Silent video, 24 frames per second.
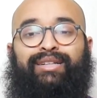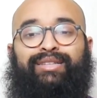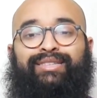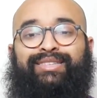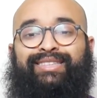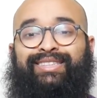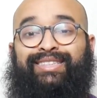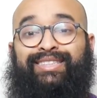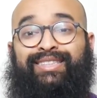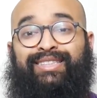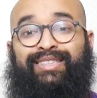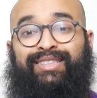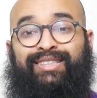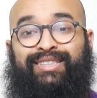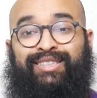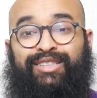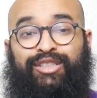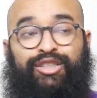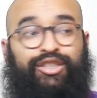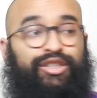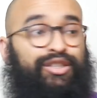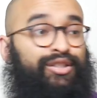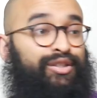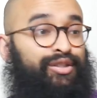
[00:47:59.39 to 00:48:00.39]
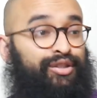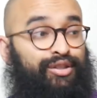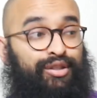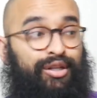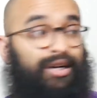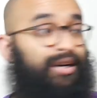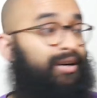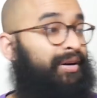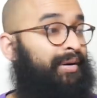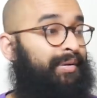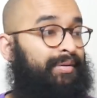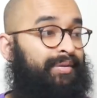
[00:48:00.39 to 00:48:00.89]
Just you
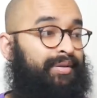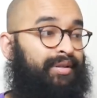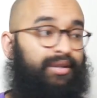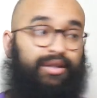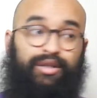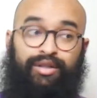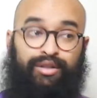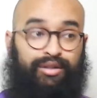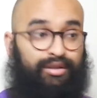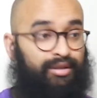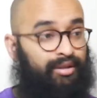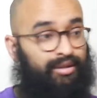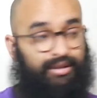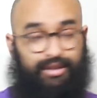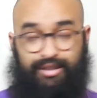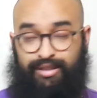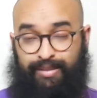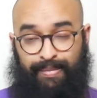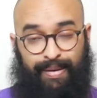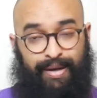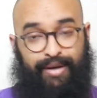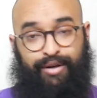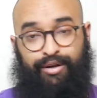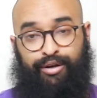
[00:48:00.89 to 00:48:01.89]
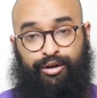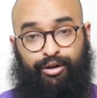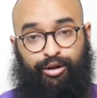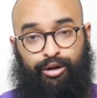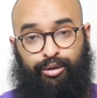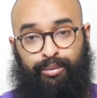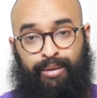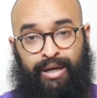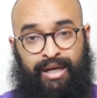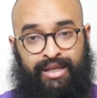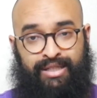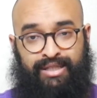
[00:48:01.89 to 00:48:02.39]
know, because I'm out here girl
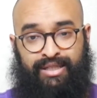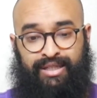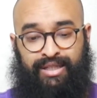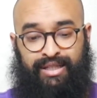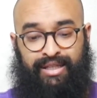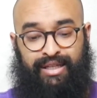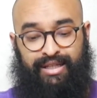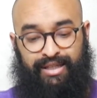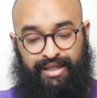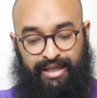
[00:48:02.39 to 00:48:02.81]
bossing, and